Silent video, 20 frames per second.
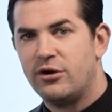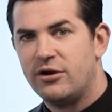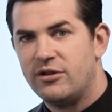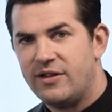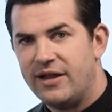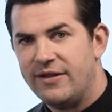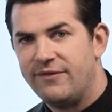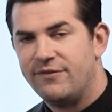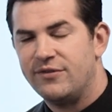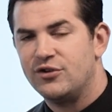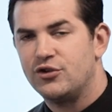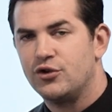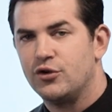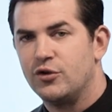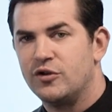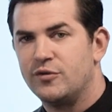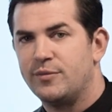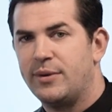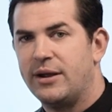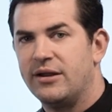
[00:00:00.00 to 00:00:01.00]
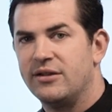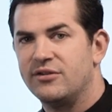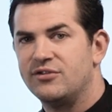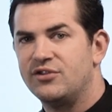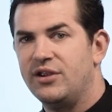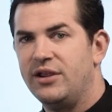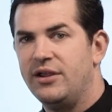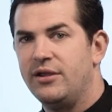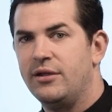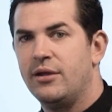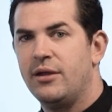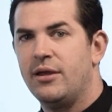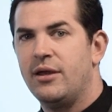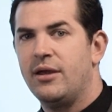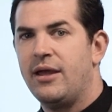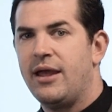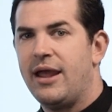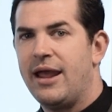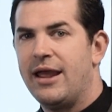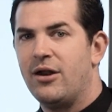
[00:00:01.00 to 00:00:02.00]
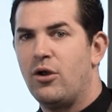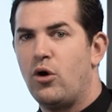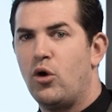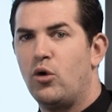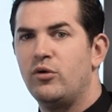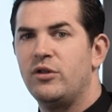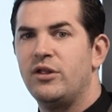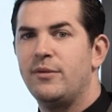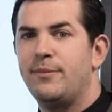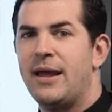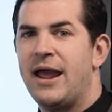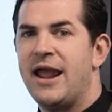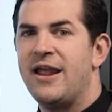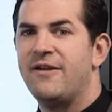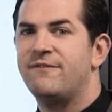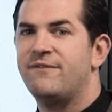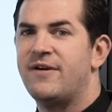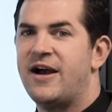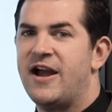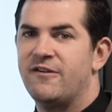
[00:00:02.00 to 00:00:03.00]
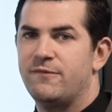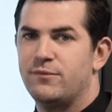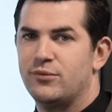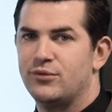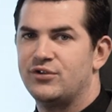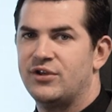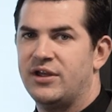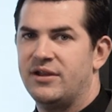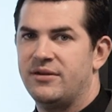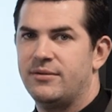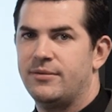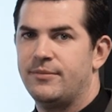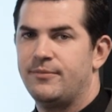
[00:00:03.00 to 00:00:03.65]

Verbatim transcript: on a life insurance policy and only pay 5%.